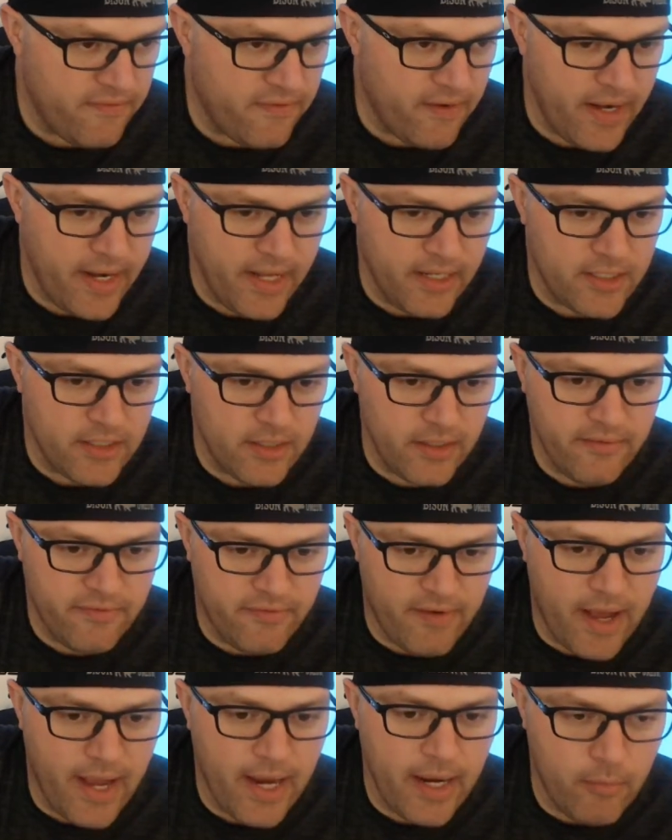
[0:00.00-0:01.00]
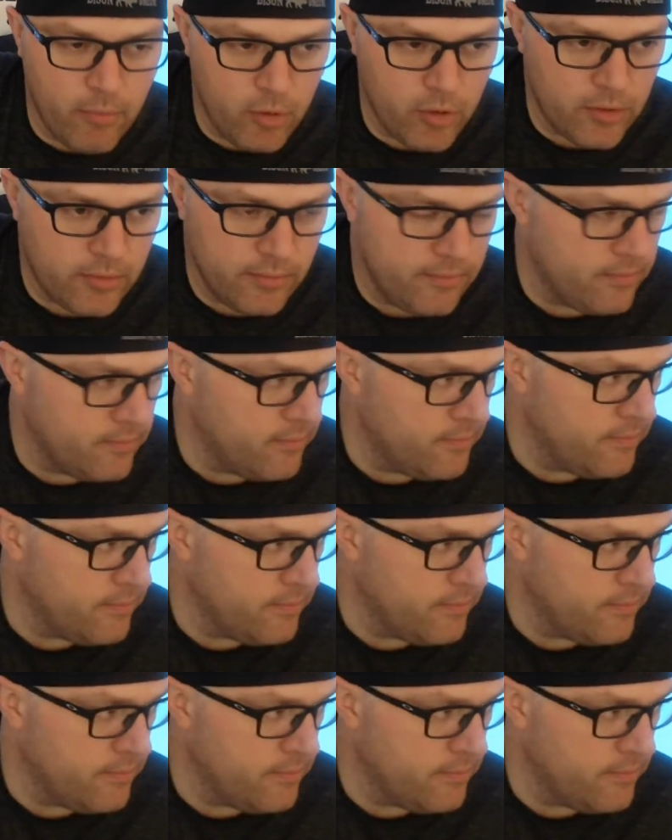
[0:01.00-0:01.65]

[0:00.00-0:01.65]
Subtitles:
financially viable